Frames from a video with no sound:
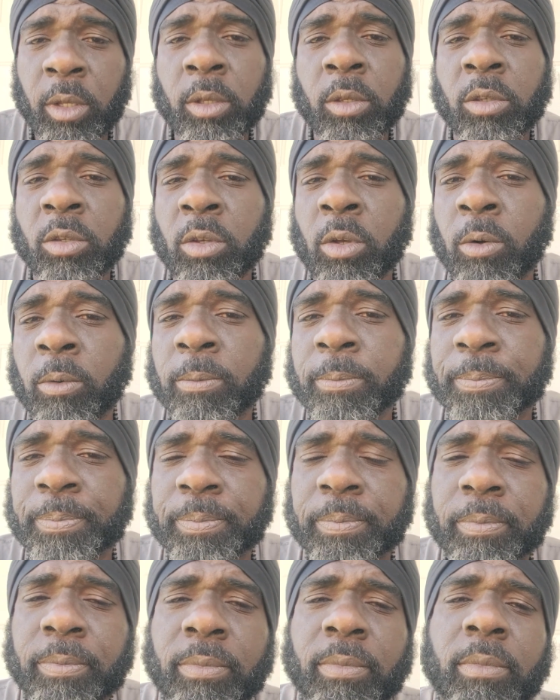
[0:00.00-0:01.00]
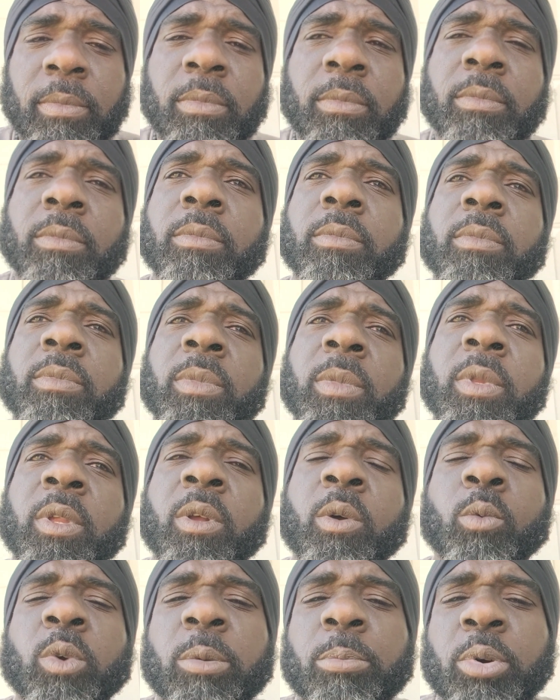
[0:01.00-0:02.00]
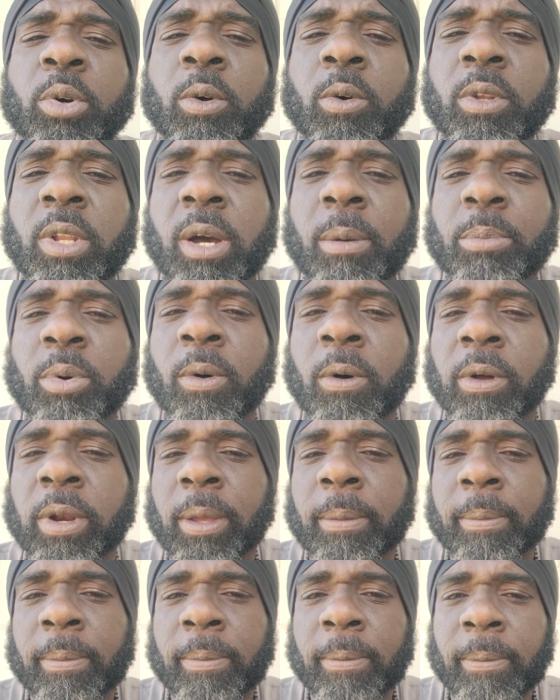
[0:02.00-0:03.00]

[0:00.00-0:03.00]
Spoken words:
So we pulled up on him.